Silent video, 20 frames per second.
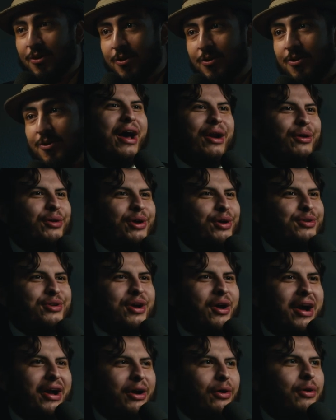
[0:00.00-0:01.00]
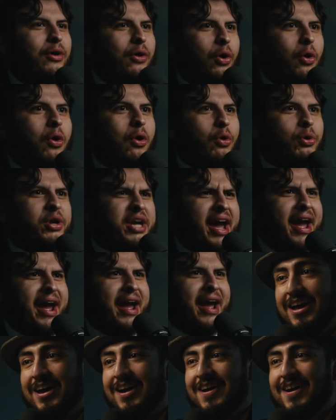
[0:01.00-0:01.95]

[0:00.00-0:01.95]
No, I don't go no. I go, okay.